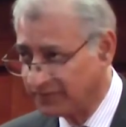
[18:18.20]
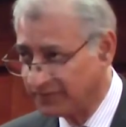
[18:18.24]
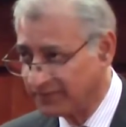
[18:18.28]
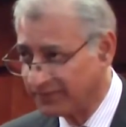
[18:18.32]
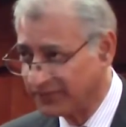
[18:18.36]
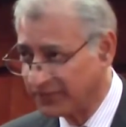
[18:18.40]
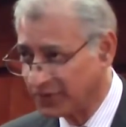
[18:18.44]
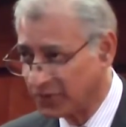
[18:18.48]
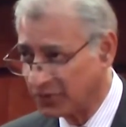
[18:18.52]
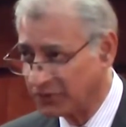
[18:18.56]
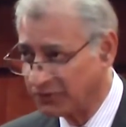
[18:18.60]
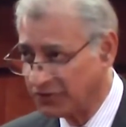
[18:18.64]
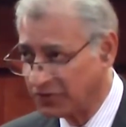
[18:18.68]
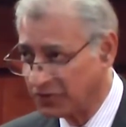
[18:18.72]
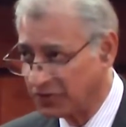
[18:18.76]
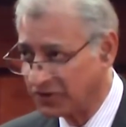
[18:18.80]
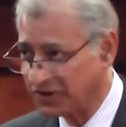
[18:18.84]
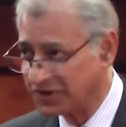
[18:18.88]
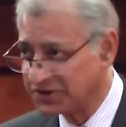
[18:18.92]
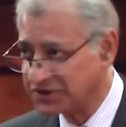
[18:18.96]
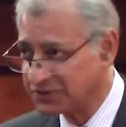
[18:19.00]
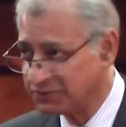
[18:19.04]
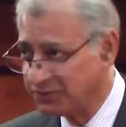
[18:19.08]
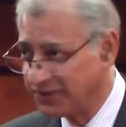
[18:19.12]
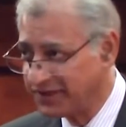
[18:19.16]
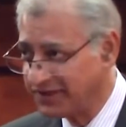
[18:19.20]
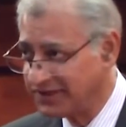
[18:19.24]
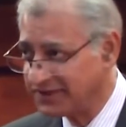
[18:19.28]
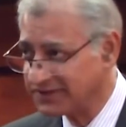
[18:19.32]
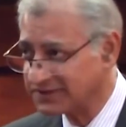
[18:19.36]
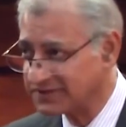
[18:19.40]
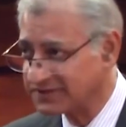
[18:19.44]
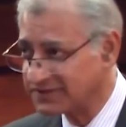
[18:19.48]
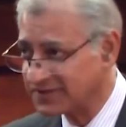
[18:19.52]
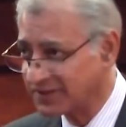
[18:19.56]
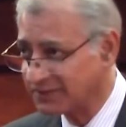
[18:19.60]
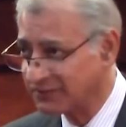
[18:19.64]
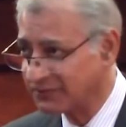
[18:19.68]
Now we all
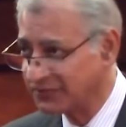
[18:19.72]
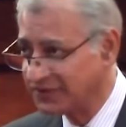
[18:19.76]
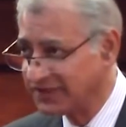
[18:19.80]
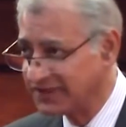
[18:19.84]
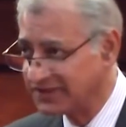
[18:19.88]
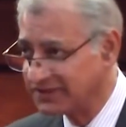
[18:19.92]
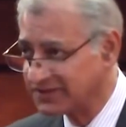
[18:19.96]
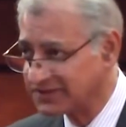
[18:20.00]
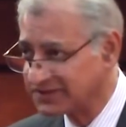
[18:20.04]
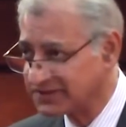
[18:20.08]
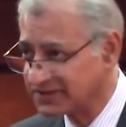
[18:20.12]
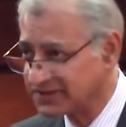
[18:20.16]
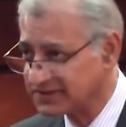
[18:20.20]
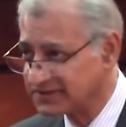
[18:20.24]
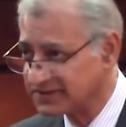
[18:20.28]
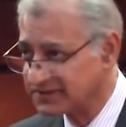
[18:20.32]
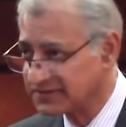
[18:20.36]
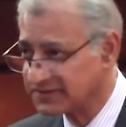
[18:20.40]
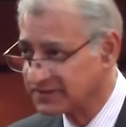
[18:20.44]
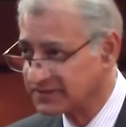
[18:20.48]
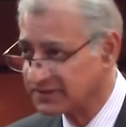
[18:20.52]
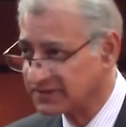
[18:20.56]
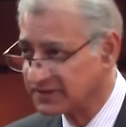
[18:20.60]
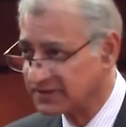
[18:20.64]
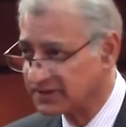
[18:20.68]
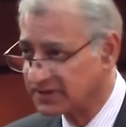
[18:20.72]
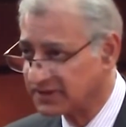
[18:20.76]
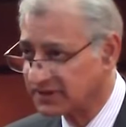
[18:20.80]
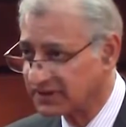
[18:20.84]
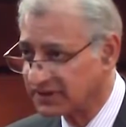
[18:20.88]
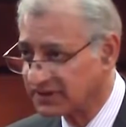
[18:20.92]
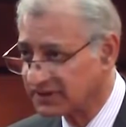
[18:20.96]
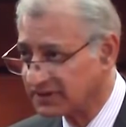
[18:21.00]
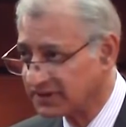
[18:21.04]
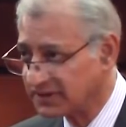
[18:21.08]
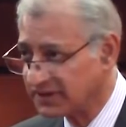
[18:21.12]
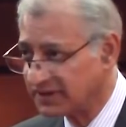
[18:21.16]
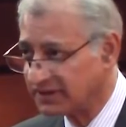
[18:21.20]
experience some weaknesses
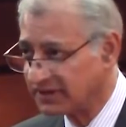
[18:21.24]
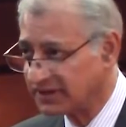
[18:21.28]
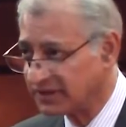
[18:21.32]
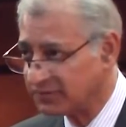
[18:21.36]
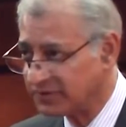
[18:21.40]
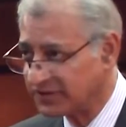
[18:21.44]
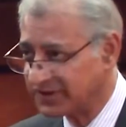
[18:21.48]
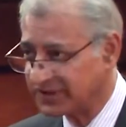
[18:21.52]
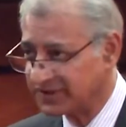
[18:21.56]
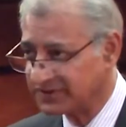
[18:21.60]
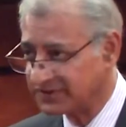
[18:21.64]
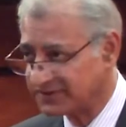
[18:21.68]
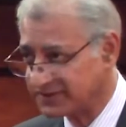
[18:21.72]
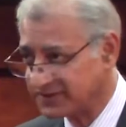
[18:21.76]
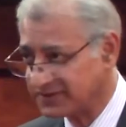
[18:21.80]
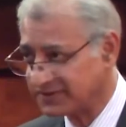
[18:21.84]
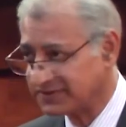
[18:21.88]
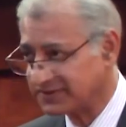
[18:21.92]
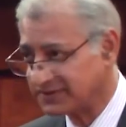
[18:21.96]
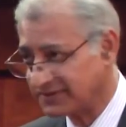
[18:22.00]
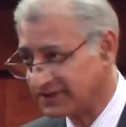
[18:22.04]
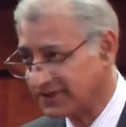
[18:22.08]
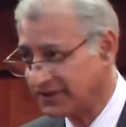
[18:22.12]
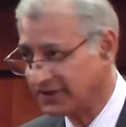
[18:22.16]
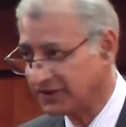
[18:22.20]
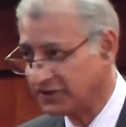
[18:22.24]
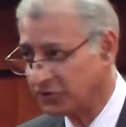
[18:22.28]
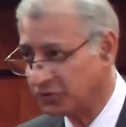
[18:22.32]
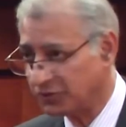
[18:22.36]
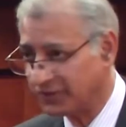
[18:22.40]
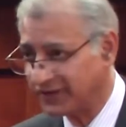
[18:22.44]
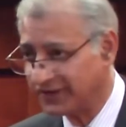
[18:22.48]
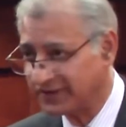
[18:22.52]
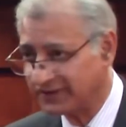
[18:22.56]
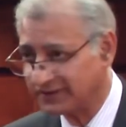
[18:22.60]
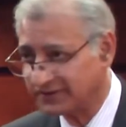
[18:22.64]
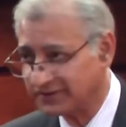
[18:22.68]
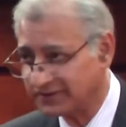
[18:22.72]
in remittances,
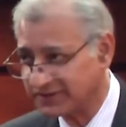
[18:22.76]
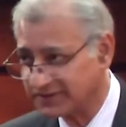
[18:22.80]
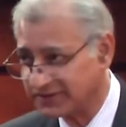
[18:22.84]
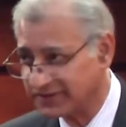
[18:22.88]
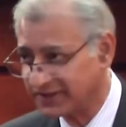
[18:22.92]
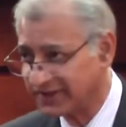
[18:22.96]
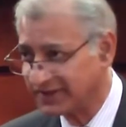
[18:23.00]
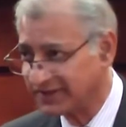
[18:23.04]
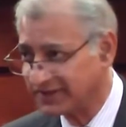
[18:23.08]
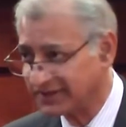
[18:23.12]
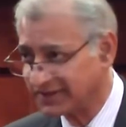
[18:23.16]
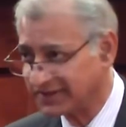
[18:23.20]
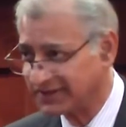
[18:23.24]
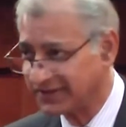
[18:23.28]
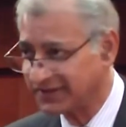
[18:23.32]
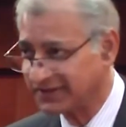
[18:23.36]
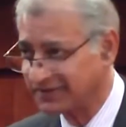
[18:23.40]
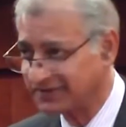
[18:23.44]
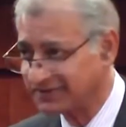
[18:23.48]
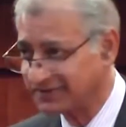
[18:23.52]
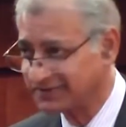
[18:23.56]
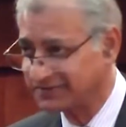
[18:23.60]
including Sri Lanka.